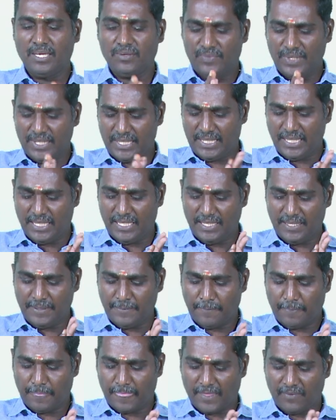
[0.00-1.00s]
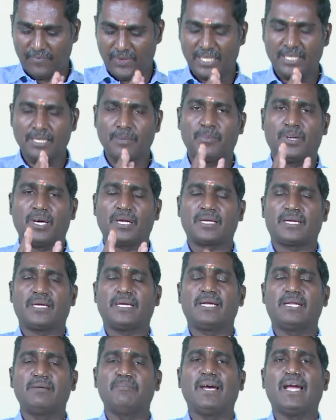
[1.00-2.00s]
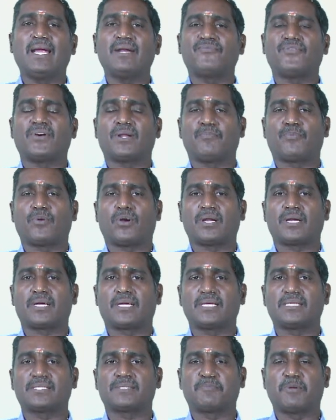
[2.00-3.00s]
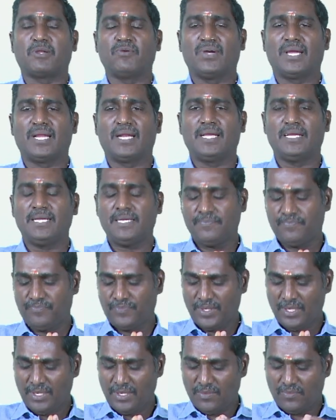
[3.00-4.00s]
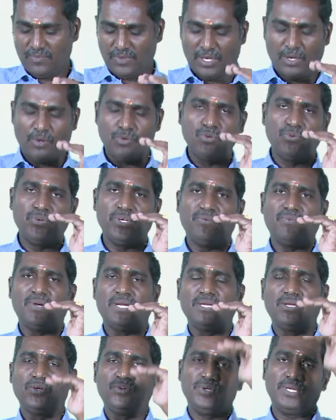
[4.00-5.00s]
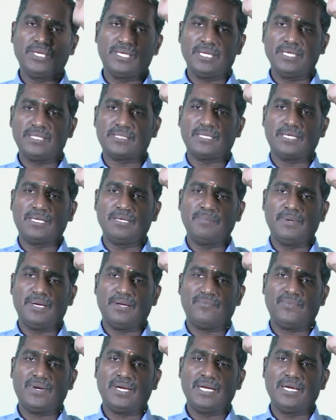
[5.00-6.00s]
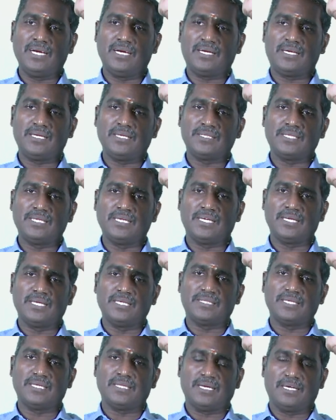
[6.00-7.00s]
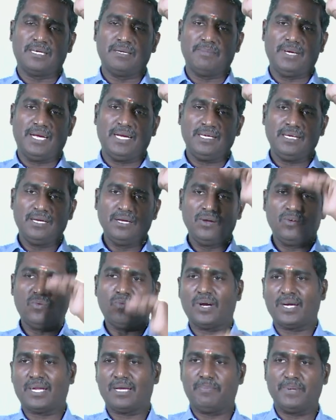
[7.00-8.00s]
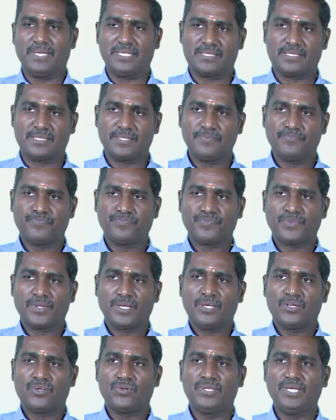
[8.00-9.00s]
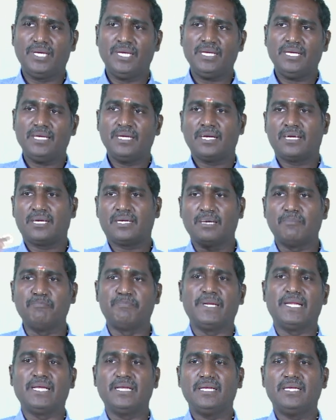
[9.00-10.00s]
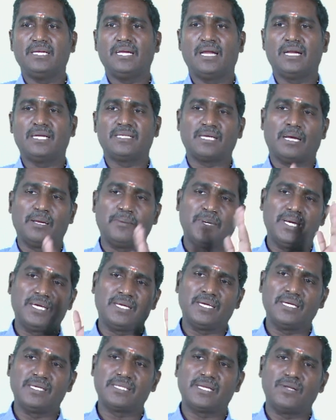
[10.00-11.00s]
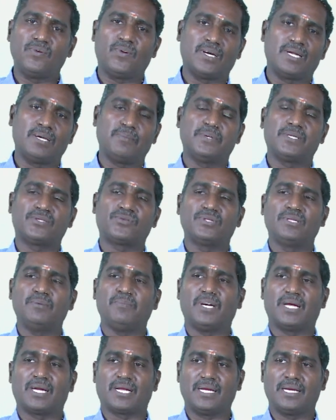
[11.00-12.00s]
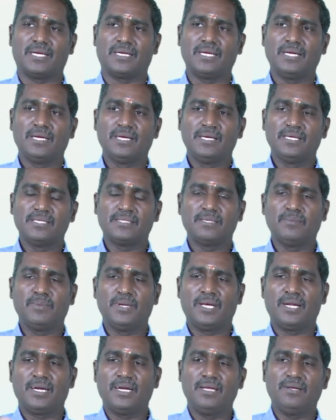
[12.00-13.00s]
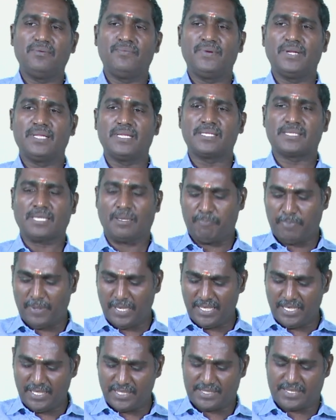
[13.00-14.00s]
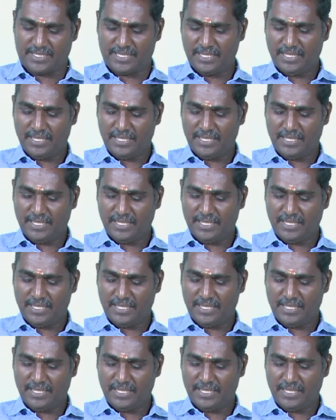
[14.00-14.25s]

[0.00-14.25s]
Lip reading: with the when the market demand for a product is prevailing, how do we, when you increase the demand, when it is increasing the demand, what happens to the company, and simultaneously what happens to the market. Similarly, when the suppliers